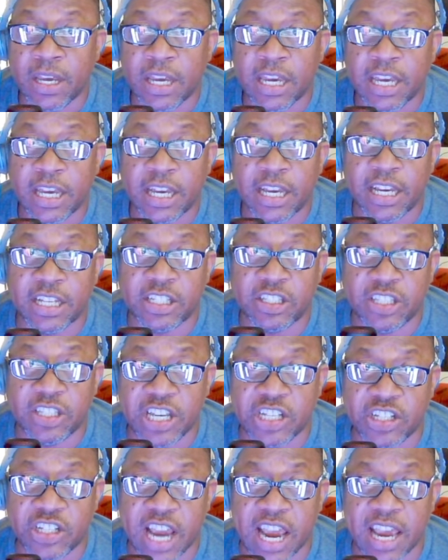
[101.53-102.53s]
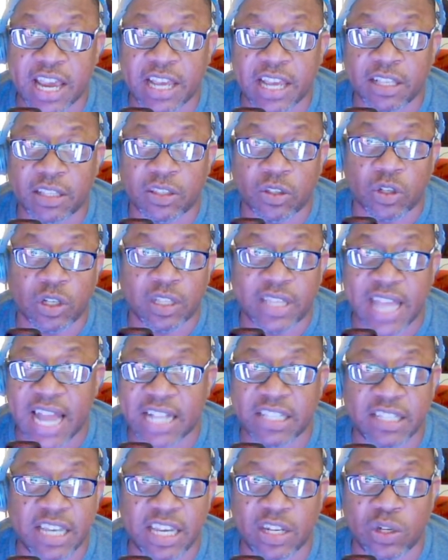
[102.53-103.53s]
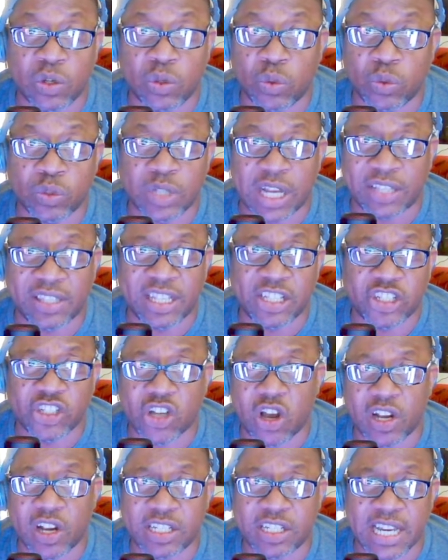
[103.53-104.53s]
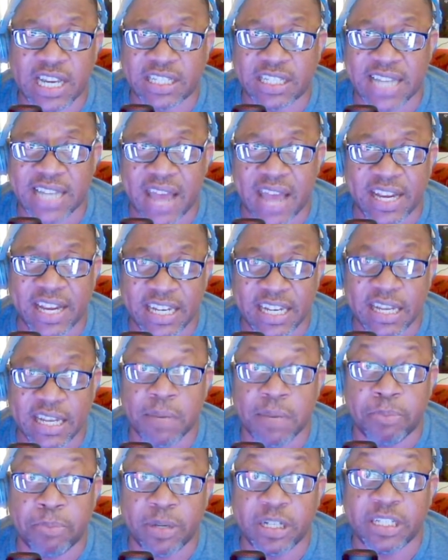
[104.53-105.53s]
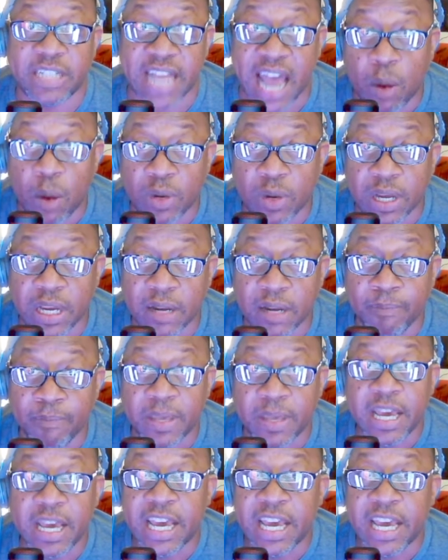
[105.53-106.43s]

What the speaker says: His DJ, the Latino, I think Charlie Chase, the guy that he did put down with him,